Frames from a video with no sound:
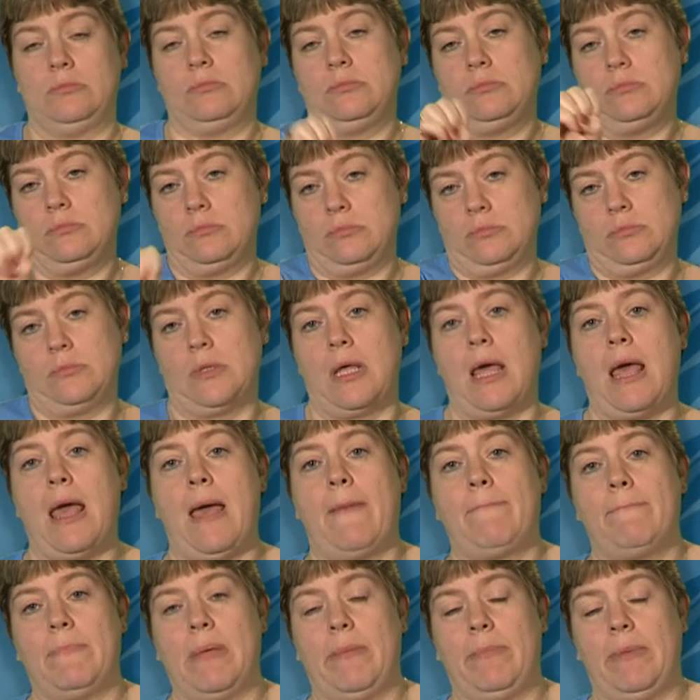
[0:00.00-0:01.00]

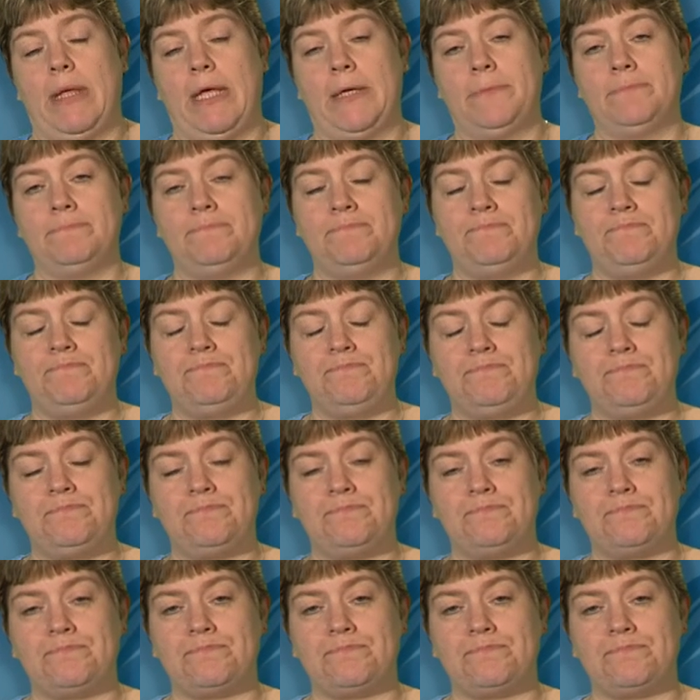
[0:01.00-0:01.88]
Nobody speaks.